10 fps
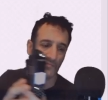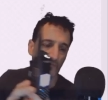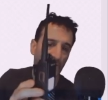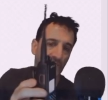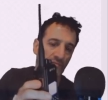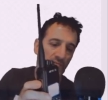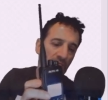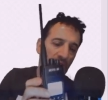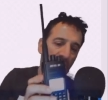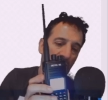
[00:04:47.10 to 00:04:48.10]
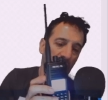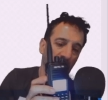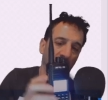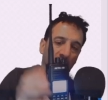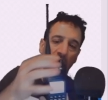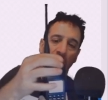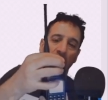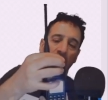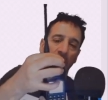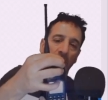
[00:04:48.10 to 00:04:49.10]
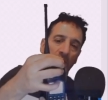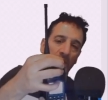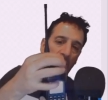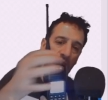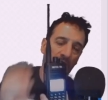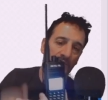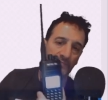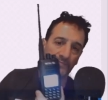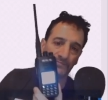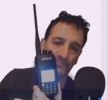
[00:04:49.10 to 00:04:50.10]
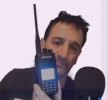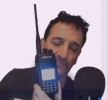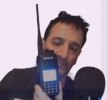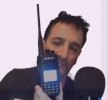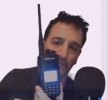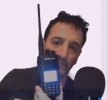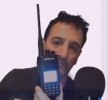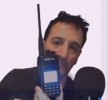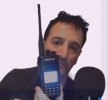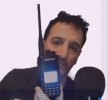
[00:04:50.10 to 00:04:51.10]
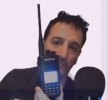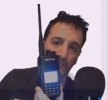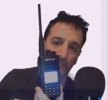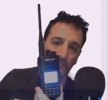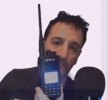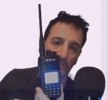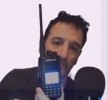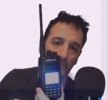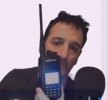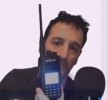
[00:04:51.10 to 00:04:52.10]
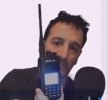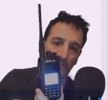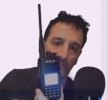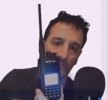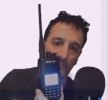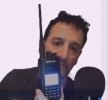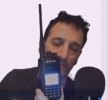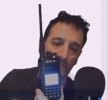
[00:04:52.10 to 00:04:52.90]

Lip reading: No one is speaking in this clip.